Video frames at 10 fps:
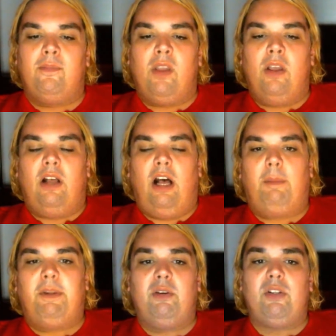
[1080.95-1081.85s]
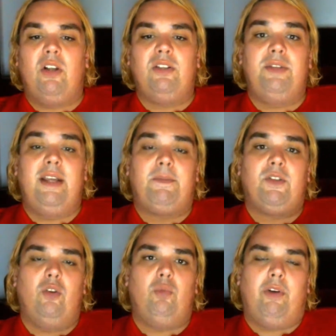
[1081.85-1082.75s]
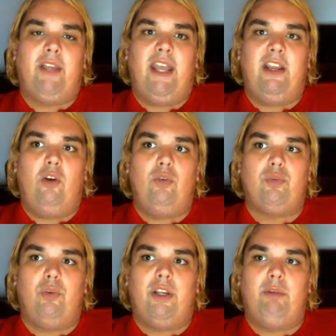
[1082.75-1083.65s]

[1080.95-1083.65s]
Uh, but there was also the episode where KO was working with the